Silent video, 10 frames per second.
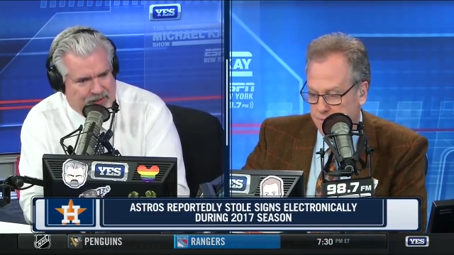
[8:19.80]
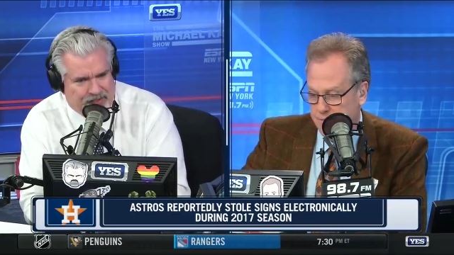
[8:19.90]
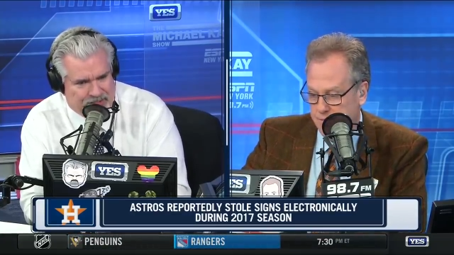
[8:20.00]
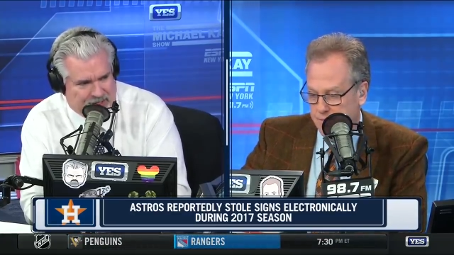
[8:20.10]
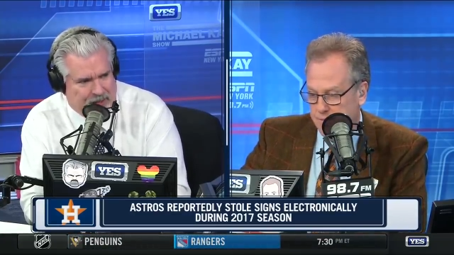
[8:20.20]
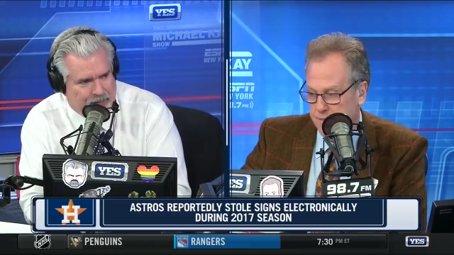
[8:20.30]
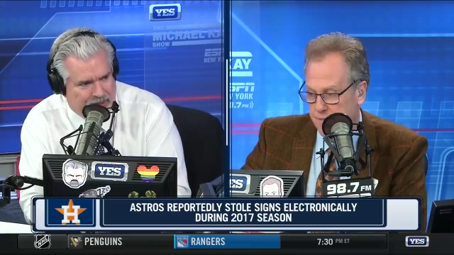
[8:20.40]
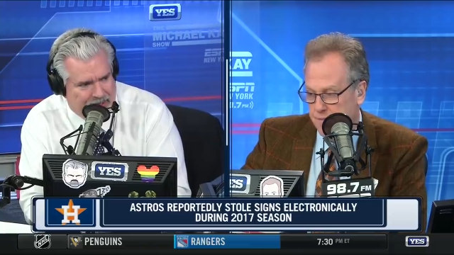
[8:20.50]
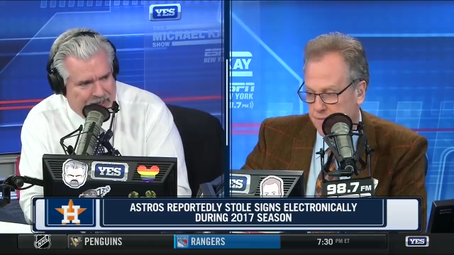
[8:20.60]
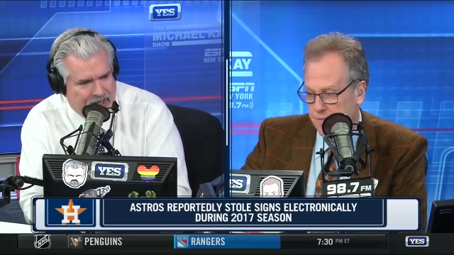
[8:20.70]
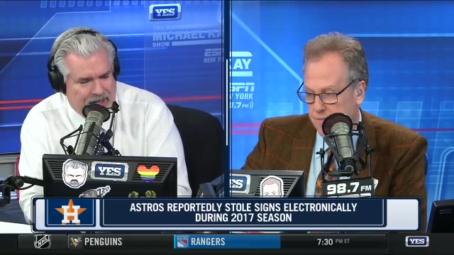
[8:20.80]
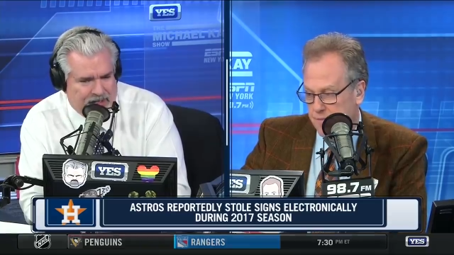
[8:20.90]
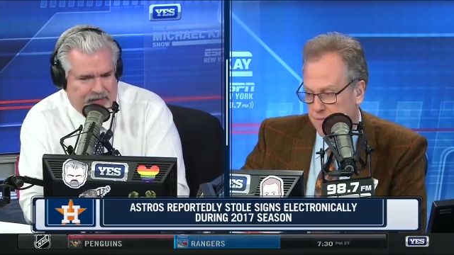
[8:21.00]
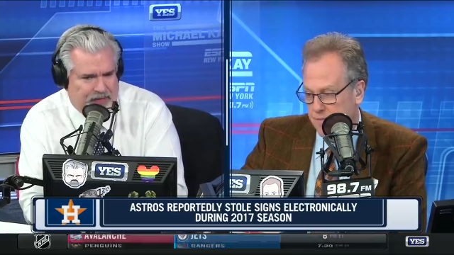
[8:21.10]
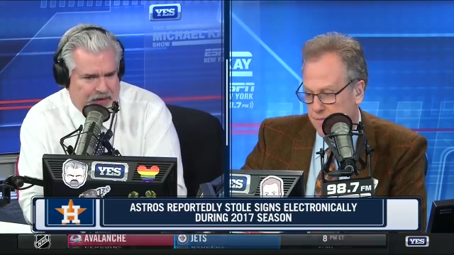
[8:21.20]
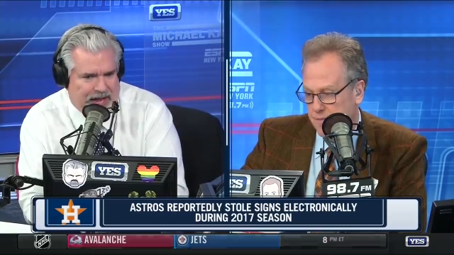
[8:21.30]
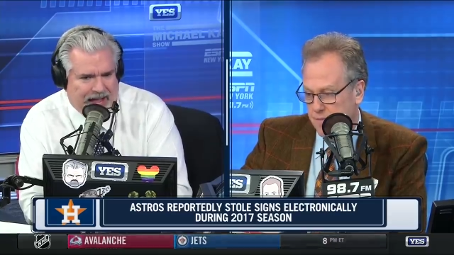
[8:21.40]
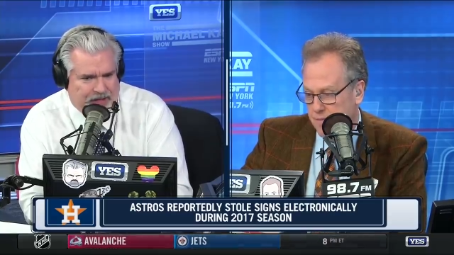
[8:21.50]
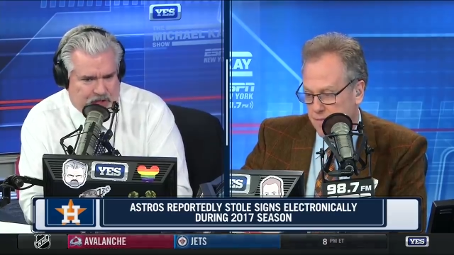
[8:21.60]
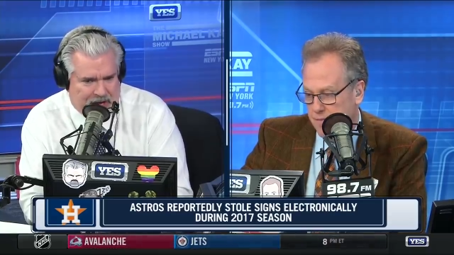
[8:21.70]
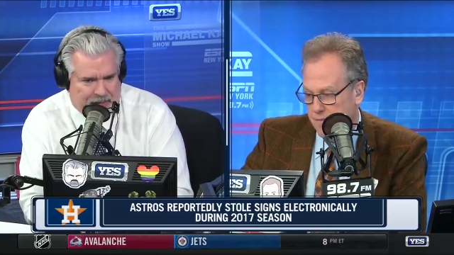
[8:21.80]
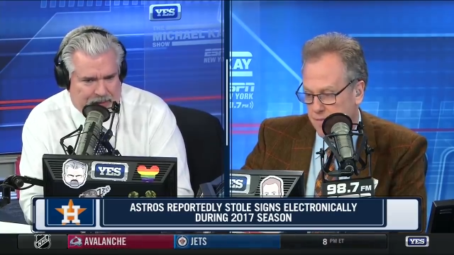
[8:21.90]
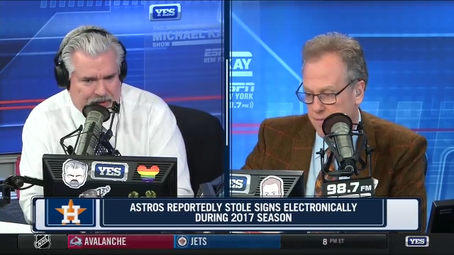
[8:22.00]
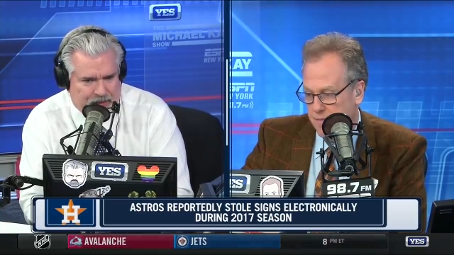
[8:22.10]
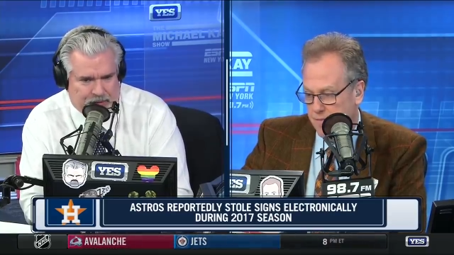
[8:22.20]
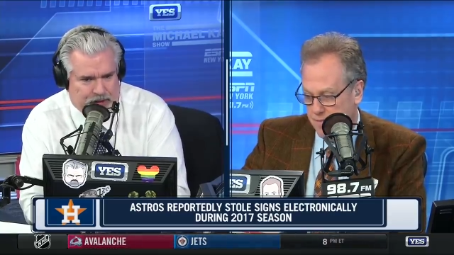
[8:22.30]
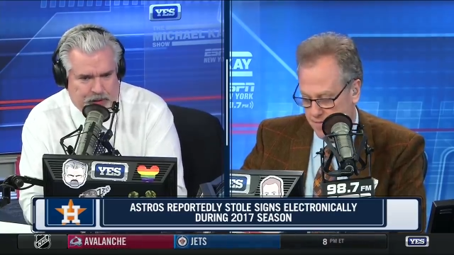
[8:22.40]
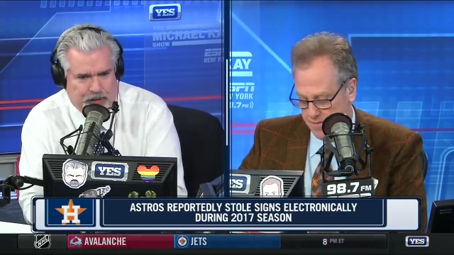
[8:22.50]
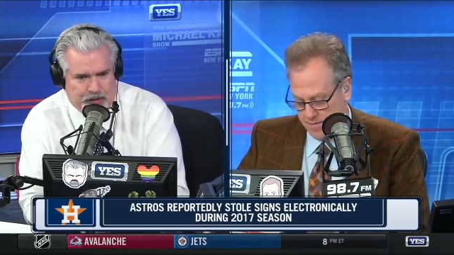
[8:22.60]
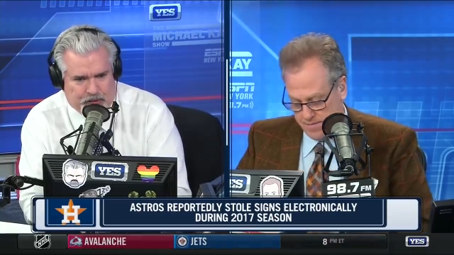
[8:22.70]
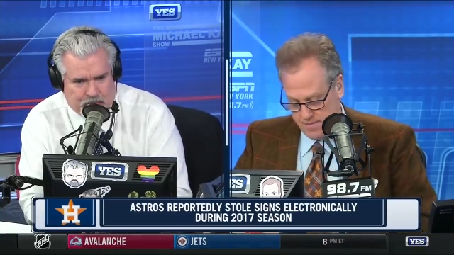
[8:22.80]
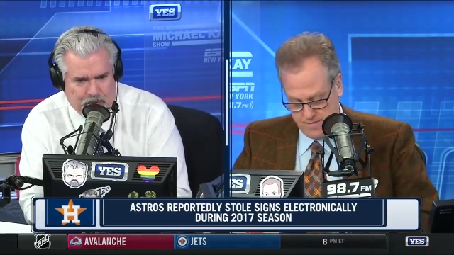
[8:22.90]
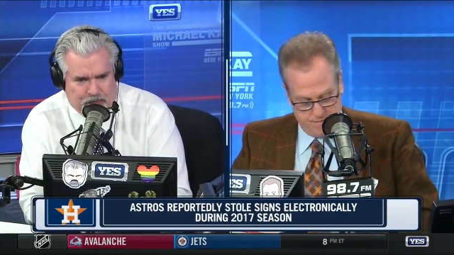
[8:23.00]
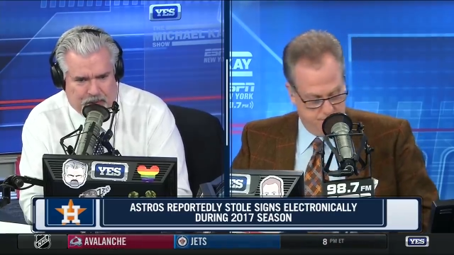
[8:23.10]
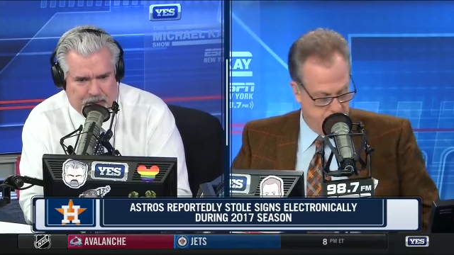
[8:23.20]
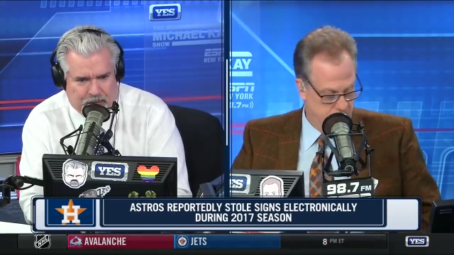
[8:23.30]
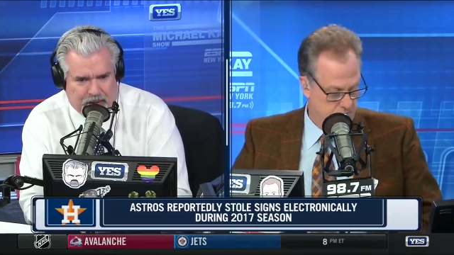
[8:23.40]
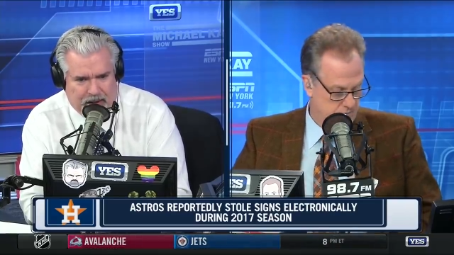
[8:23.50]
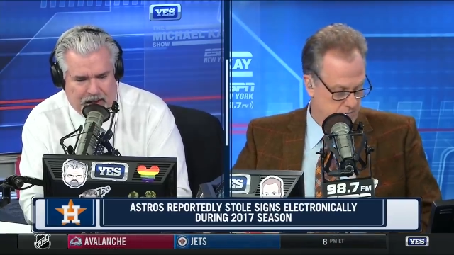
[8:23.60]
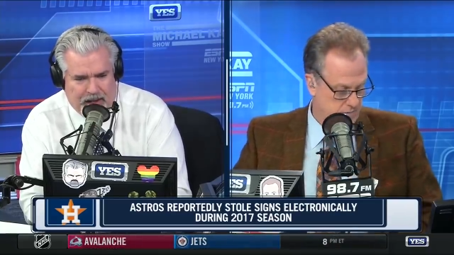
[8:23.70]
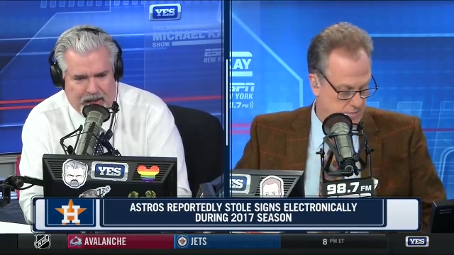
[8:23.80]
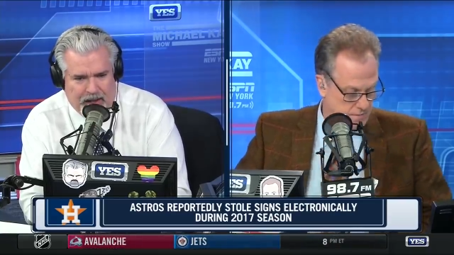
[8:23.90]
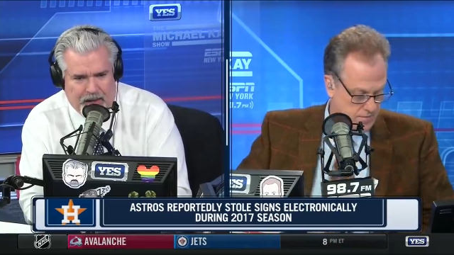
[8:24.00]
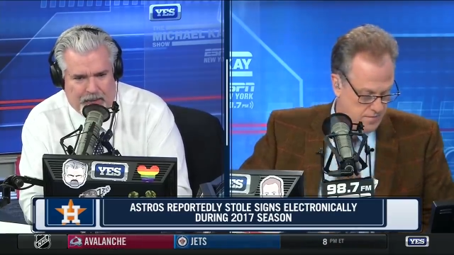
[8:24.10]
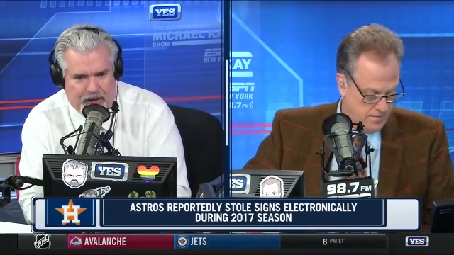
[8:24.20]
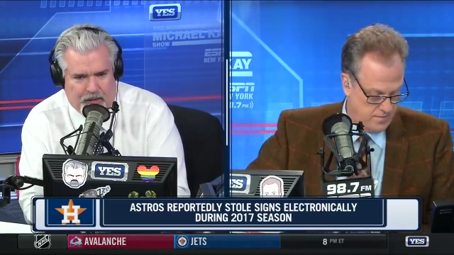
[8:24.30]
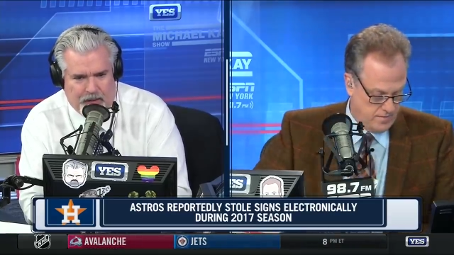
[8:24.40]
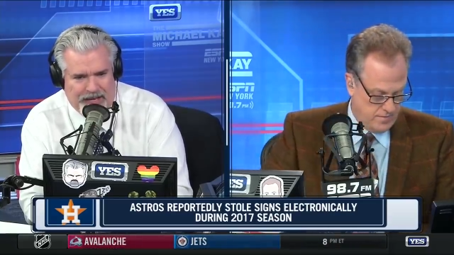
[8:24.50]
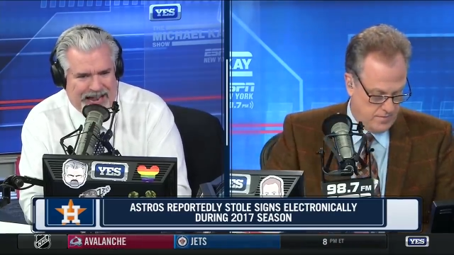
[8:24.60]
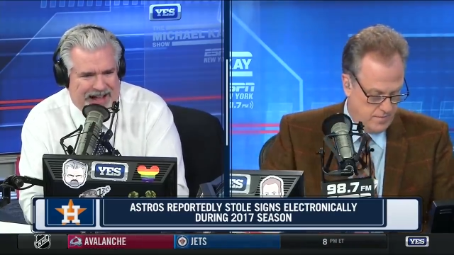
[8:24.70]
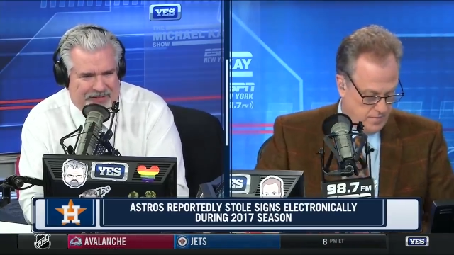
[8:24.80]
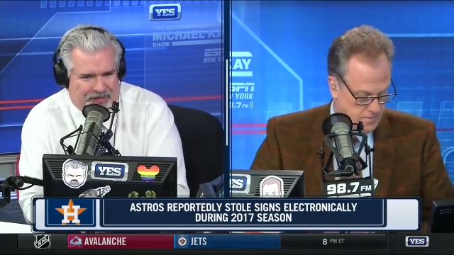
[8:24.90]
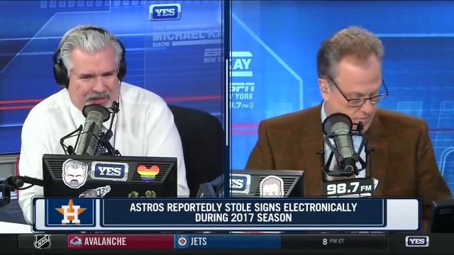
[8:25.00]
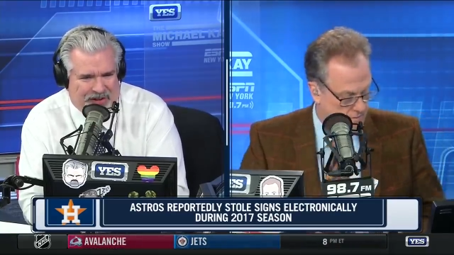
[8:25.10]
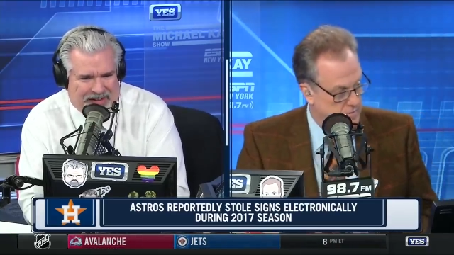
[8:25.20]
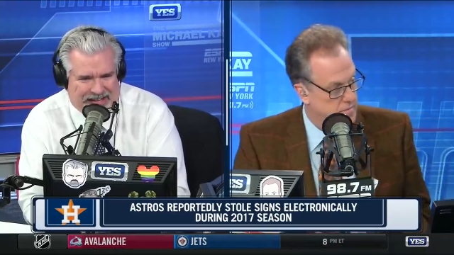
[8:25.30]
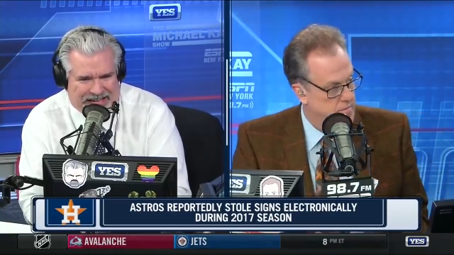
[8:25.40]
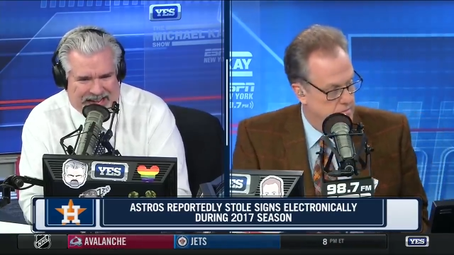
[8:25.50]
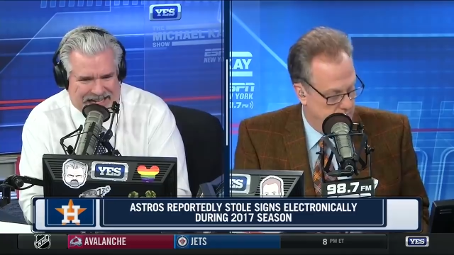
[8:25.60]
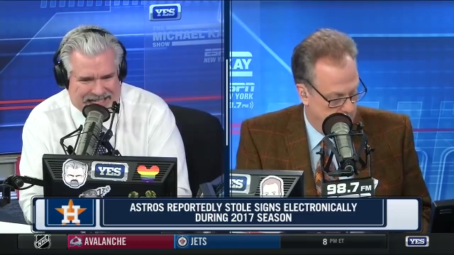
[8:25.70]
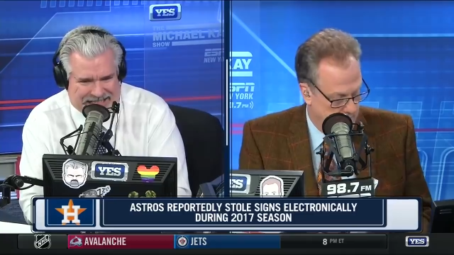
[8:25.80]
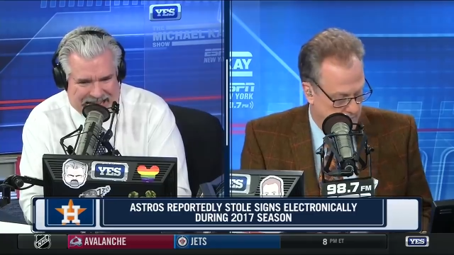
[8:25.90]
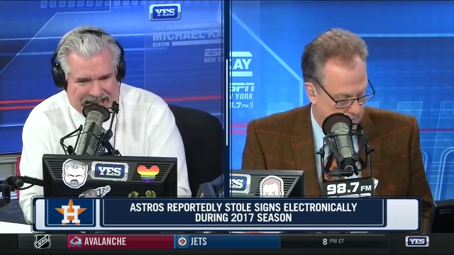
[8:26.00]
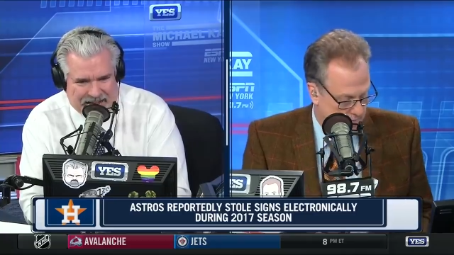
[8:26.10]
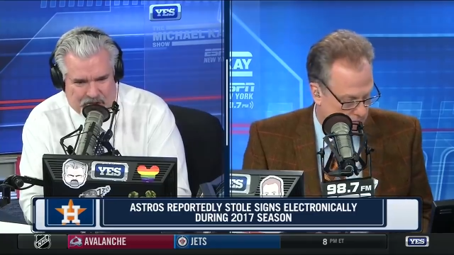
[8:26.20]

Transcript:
Speaker 1: and celebrate it? Even if you got the championship, you're two years removed from it, uh, Peter. Wouldn't that look like a kind of stained